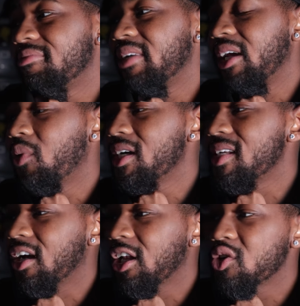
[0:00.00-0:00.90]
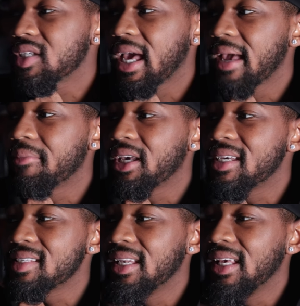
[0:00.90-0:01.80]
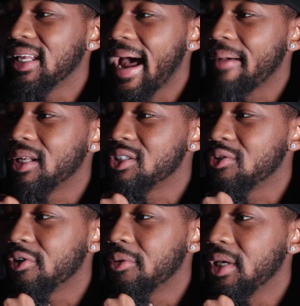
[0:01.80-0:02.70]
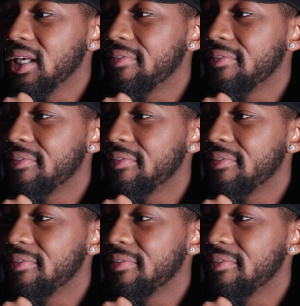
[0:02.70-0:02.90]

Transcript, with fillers: but it was a close game against Indianapolis, you feel me?